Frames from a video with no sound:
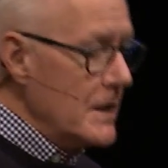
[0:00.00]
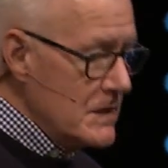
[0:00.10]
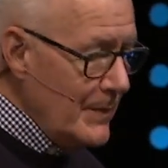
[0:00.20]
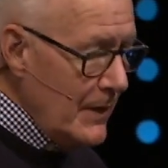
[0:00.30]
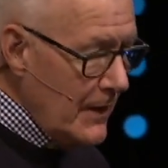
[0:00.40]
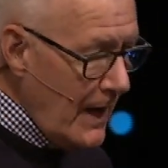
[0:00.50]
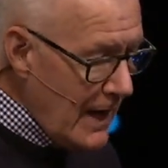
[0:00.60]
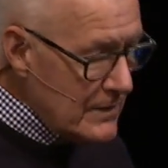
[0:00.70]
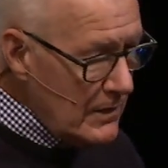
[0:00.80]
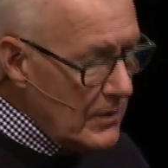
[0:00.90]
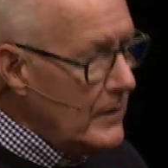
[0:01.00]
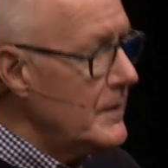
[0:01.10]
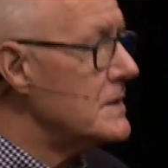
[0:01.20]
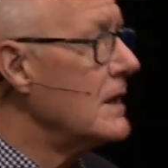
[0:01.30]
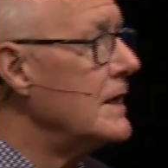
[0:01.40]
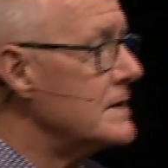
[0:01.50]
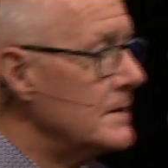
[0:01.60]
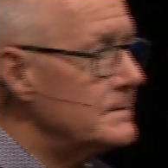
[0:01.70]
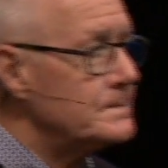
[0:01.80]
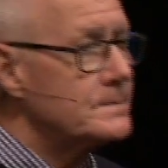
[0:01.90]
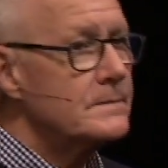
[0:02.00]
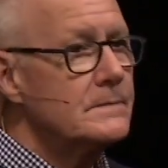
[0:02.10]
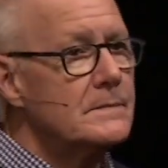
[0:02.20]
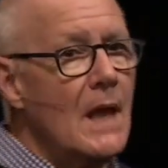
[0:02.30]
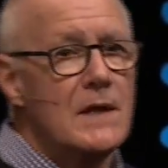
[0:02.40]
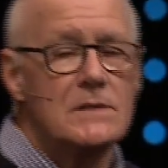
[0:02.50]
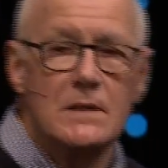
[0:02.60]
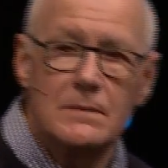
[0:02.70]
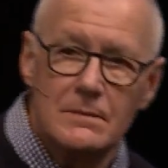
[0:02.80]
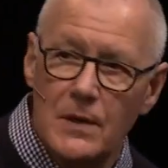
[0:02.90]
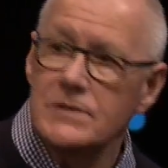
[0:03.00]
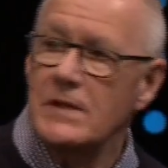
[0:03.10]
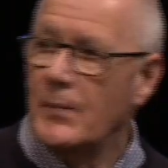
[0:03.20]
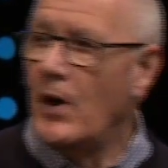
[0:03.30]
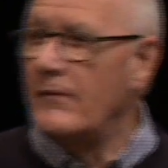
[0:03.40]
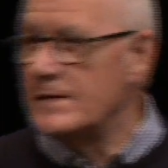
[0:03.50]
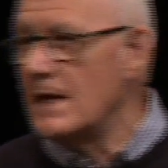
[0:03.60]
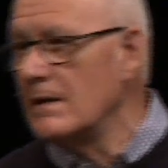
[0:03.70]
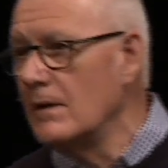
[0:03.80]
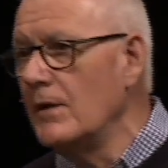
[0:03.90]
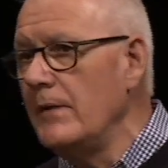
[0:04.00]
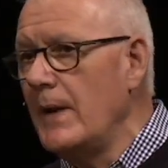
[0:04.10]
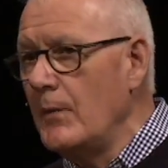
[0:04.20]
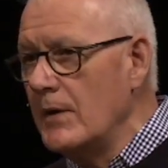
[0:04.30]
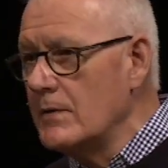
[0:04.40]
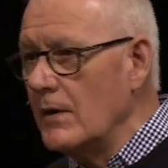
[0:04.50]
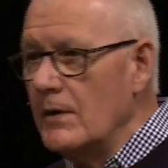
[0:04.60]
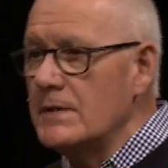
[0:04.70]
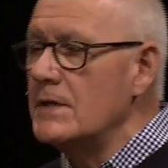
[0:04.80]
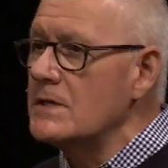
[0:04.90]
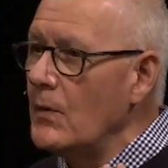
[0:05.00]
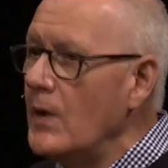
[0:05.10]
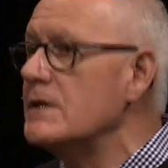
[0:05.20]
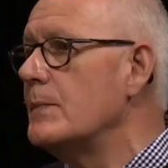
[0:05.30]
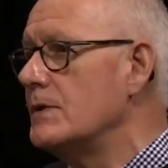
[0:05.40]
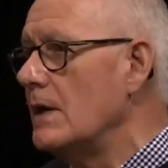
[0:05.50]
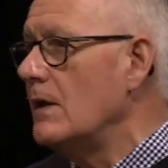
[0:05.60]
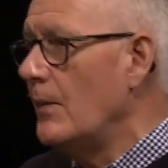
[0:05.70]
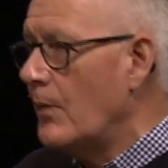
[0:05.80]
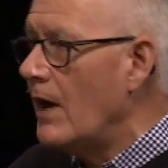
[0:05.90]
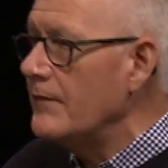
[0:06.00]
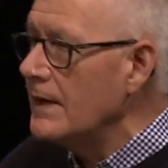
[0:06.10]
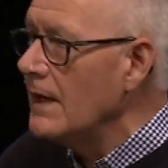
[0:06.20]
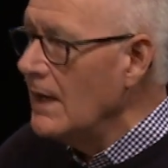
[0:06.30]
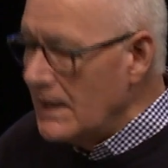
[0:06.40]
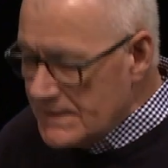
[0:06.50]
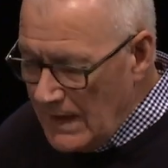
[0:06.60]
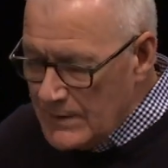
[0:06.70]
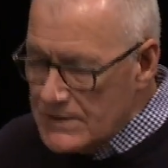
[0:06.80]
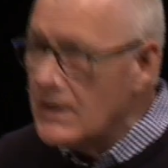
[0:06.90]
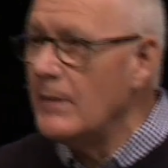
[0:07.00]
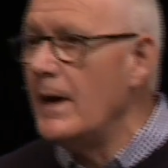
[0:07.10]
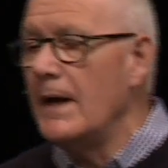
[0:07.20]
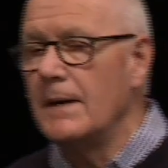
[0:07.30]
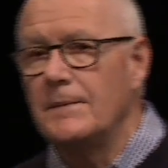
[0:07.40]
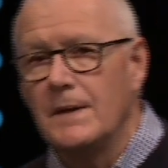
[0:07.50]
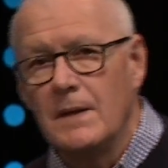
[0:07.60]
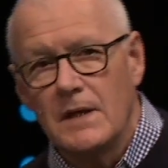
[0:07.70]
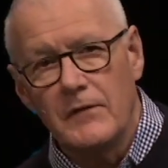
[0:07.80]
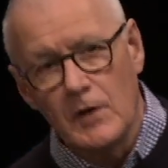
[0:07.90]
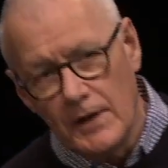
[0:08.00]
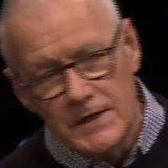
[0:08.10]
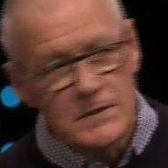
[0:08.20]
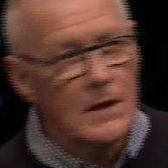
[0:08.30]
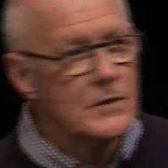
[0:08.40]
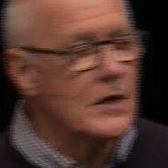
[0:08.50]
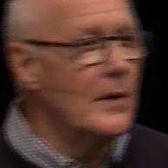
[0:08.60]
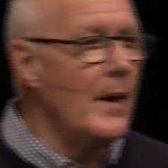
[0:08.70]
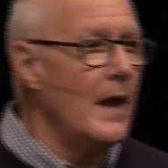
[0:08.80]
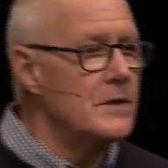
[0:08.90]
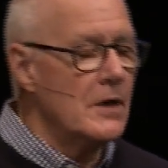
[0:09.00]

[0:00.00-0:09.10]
Testament that had to learn this lesson. Actually, most of the prophets had to learn it, but I want to draw your attention to one particular prophet. His name is Jeremiah. I'll give you a little history on Jeremiah.